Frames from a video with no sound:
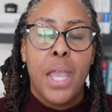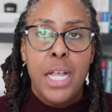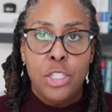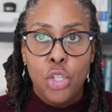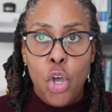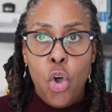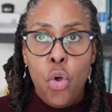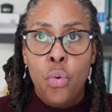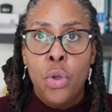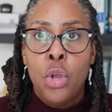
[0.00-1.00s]
And
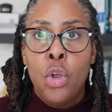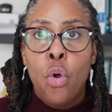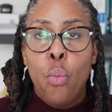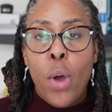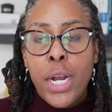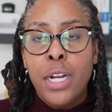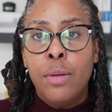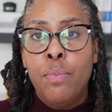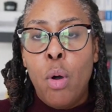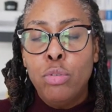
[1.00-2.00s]
so one of
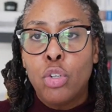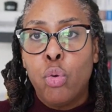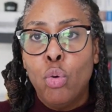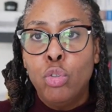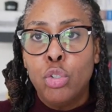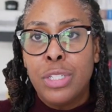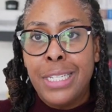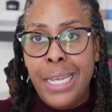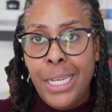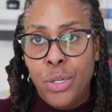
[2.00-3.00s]
the most crucial
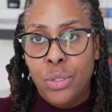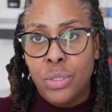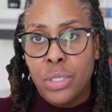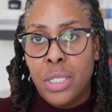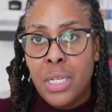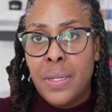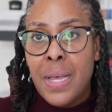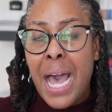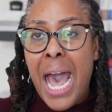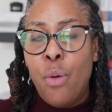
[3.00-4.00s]
skills
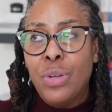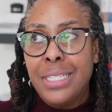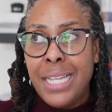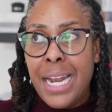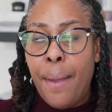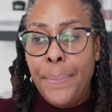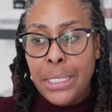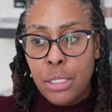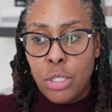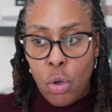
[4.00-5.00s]
I would say that
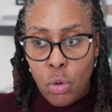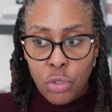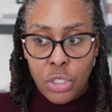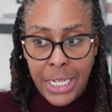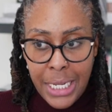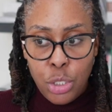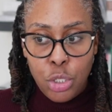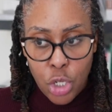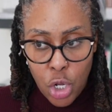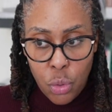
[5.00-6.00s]
business owners need
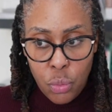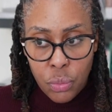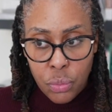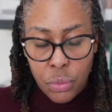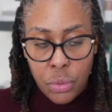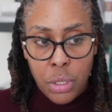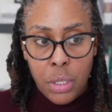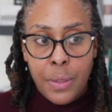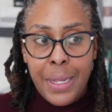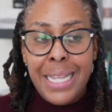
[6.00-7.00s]
to know
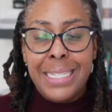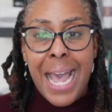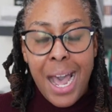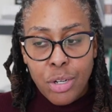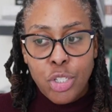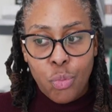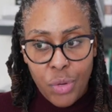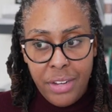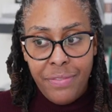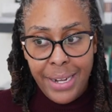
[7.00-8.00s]
is how to
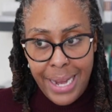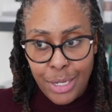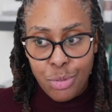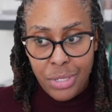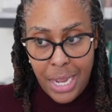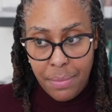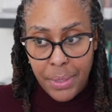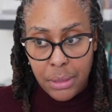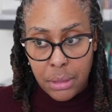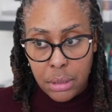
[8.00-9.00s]
read financial
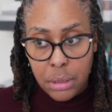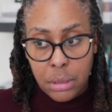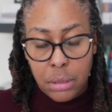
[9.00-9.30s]
statements,